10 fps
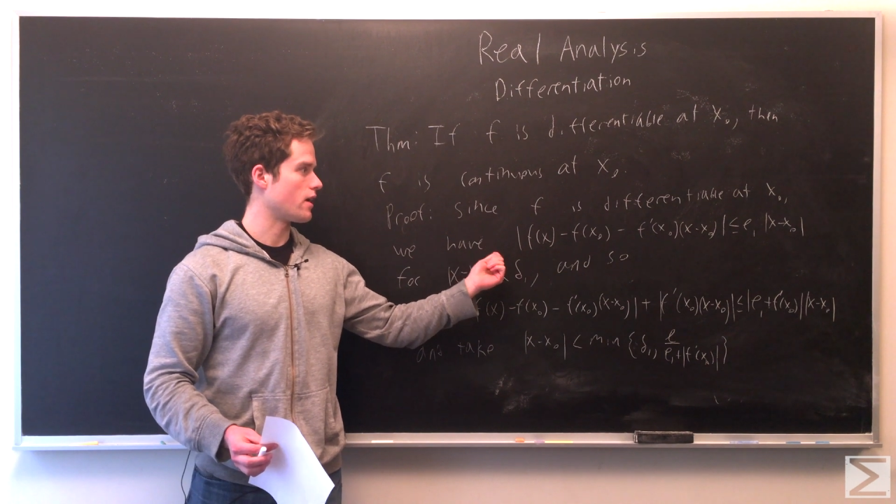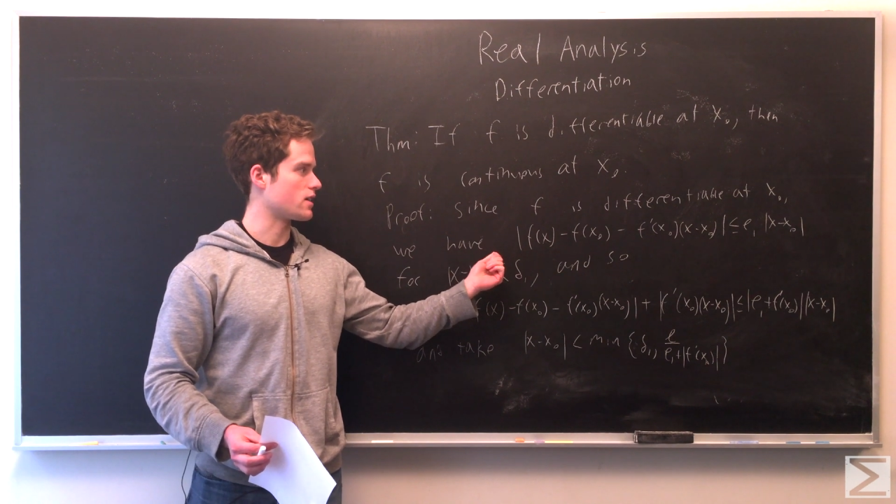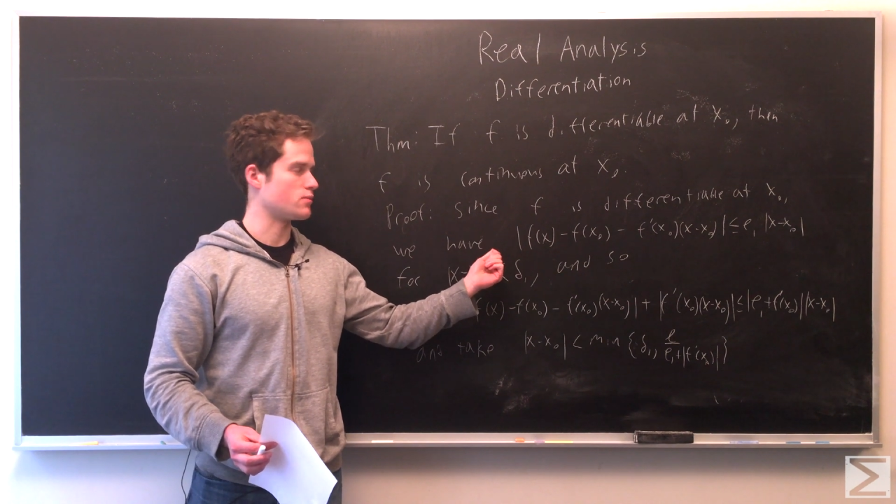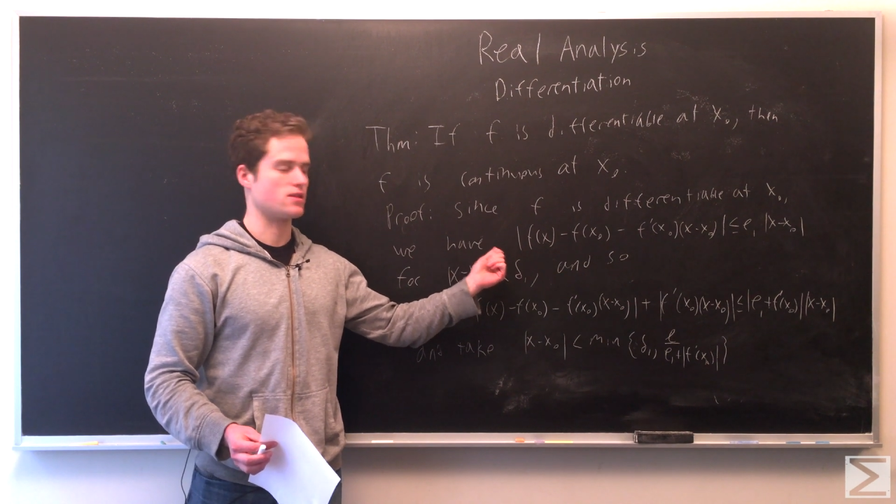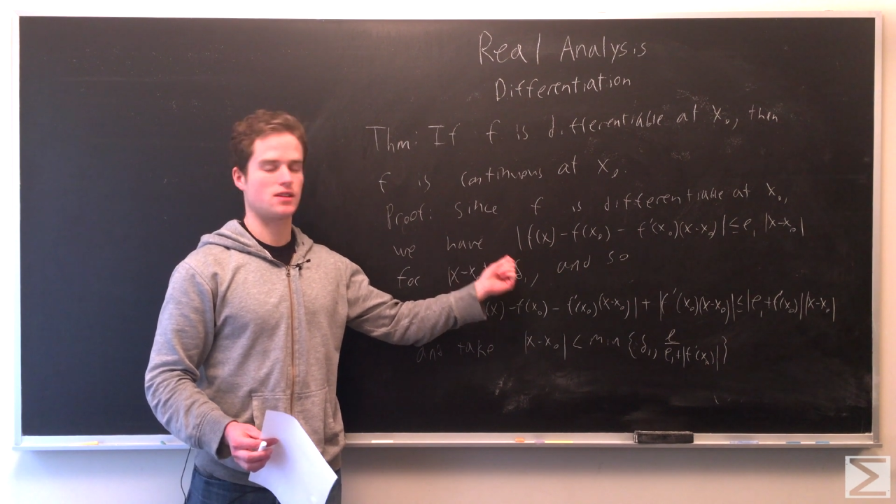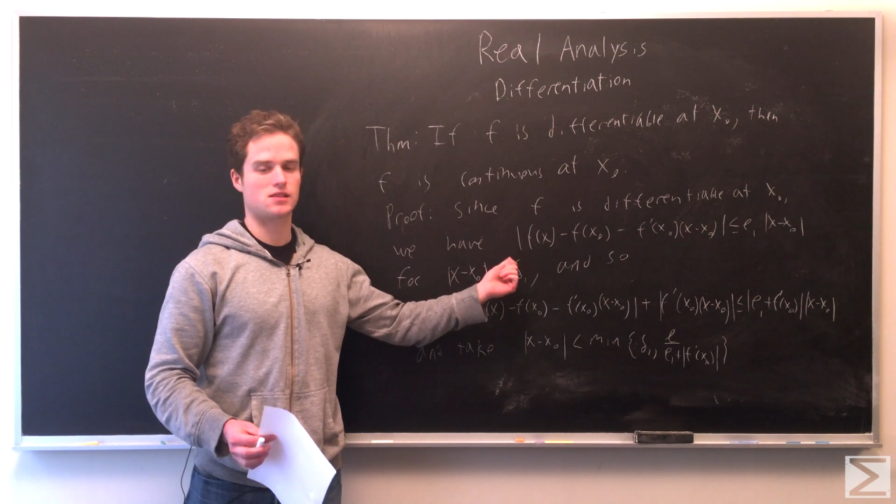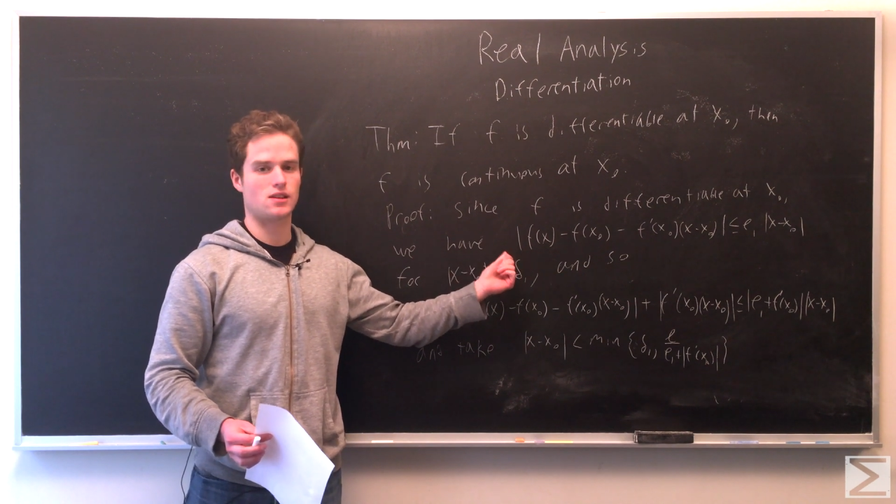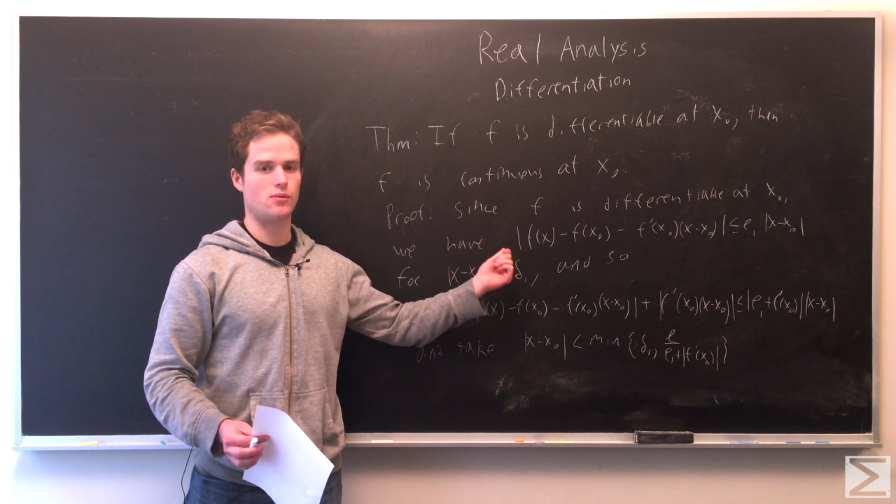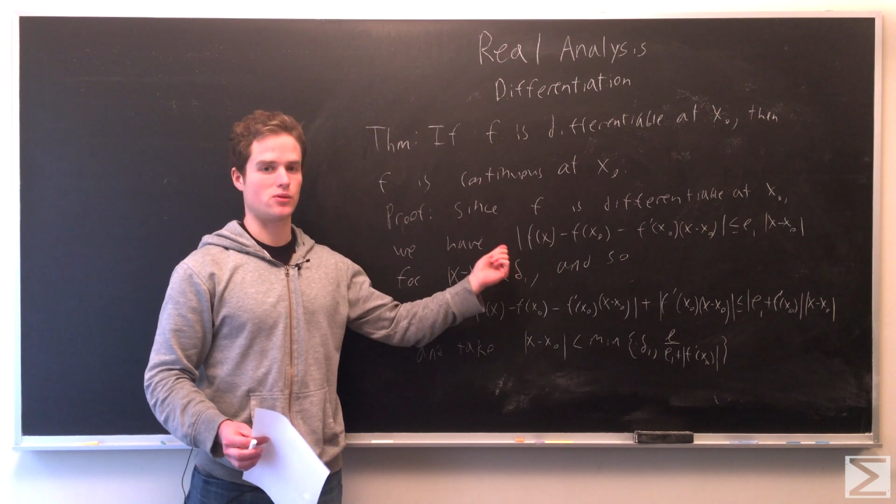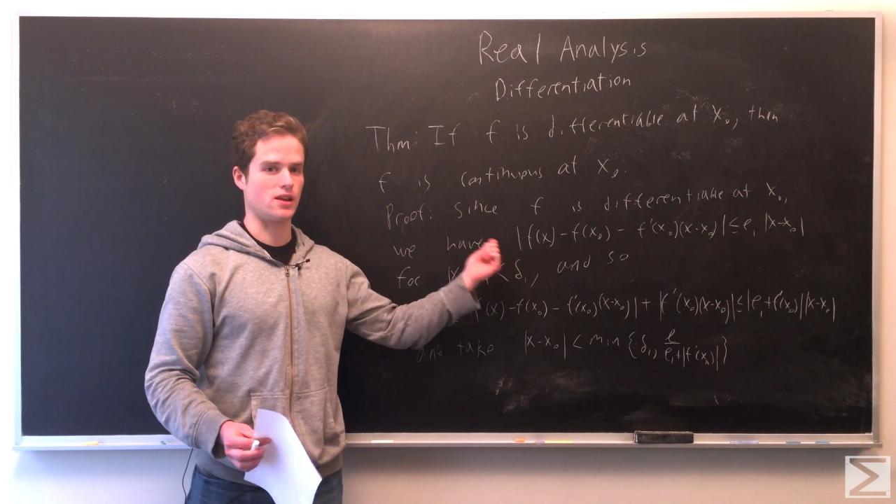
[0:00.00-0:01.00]
x minus x
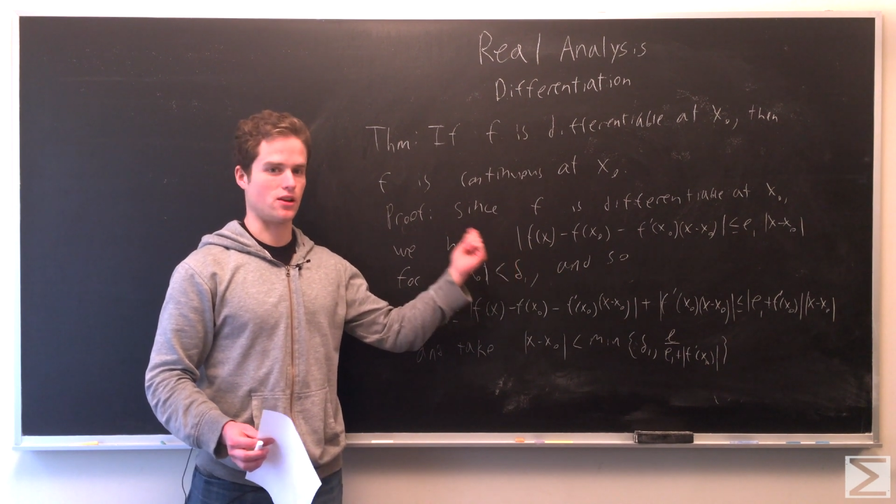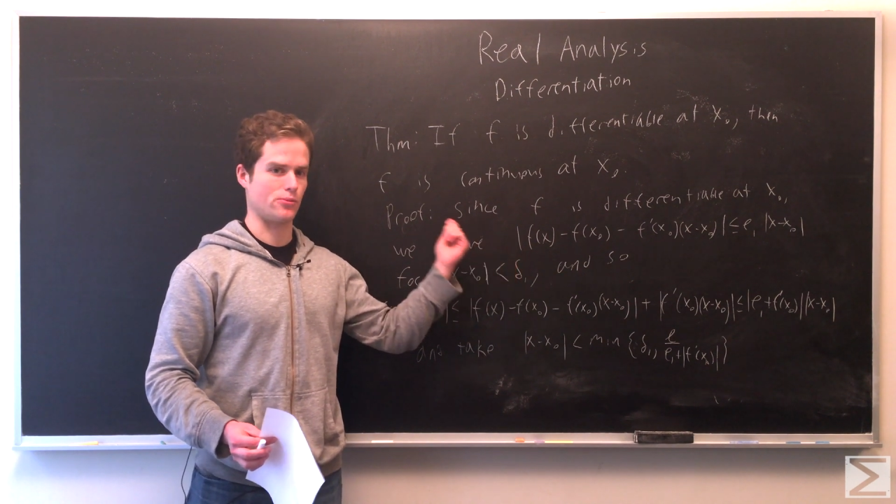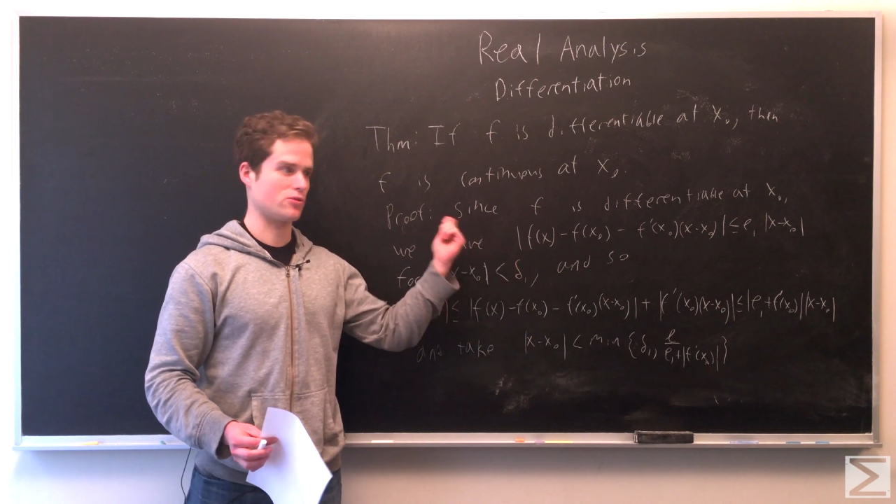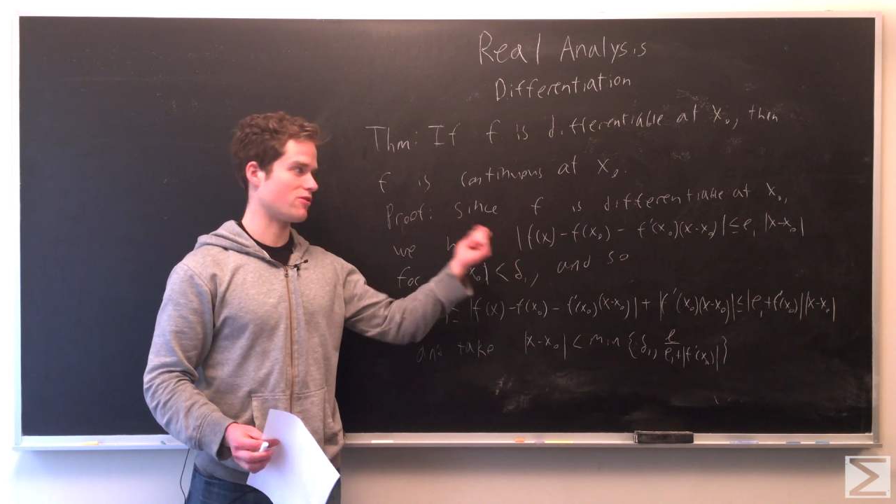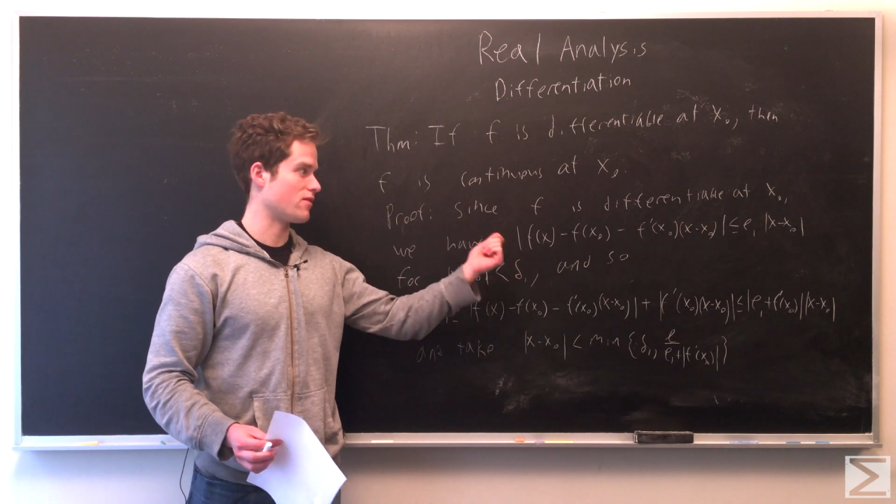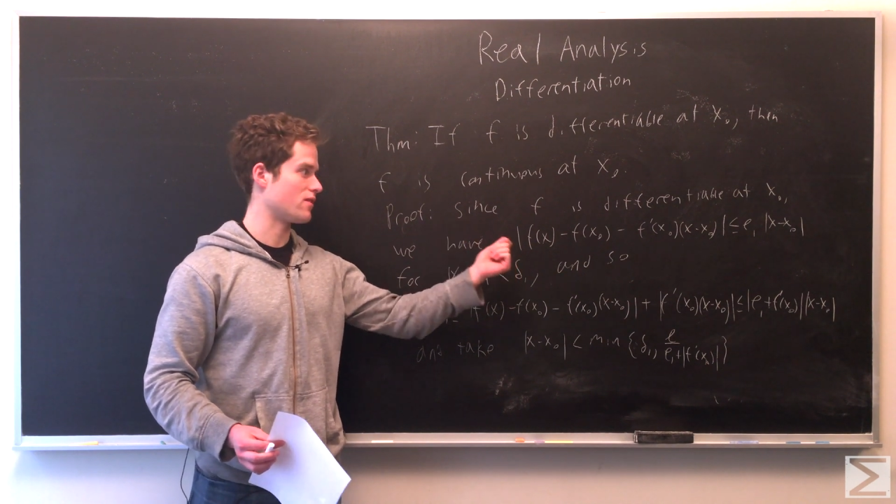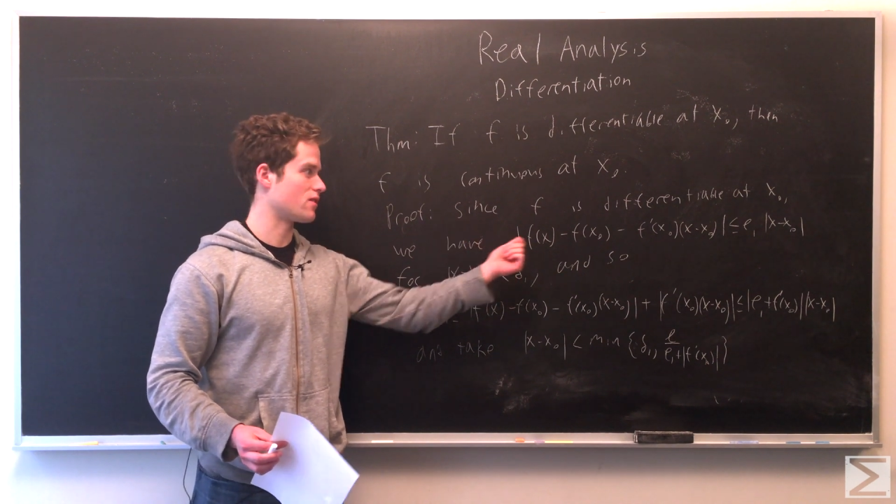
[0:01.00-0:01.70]
naught will get arbitrarily